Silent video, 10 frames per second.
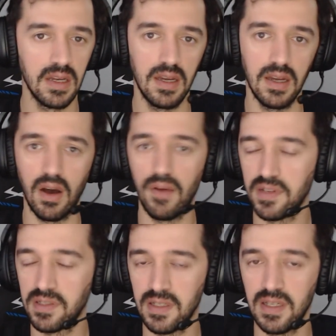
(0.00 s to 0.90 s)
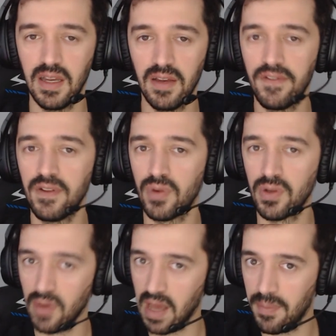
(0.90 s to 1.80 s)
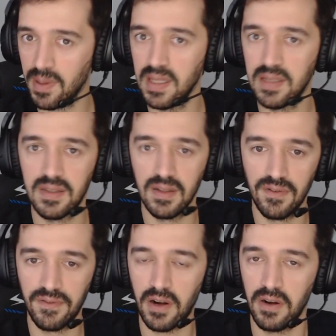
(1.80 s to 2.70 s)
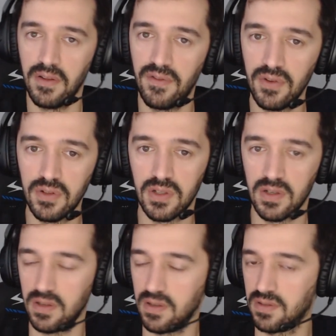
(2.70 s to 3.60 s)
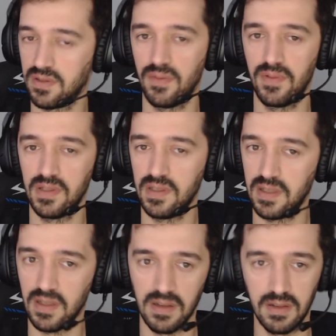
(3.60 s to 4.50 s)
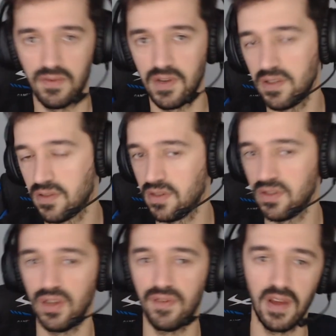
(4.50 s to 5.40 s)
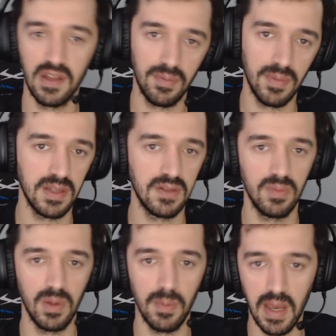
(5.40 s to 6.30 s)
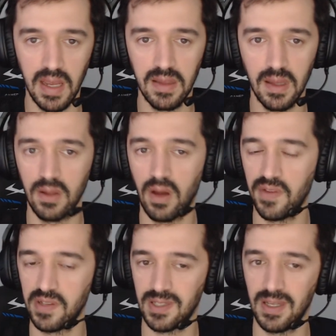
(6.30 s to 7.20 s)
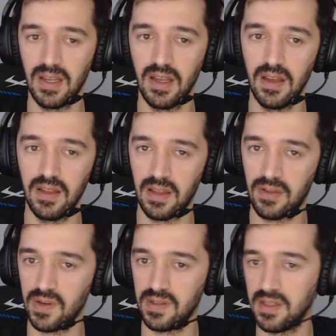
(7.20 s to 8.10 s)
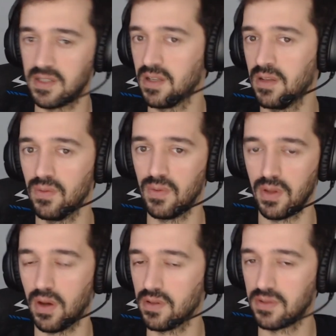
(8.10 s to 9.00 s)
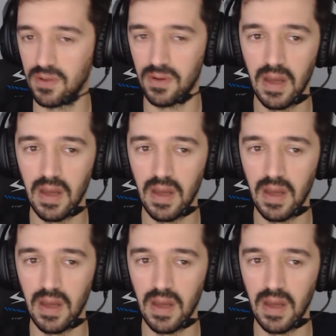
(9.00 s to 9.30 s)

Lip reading: Obviously, if it were to happen, it's still far in the future. There is obviously still a lot of research and development to be made, and obviously the transition would also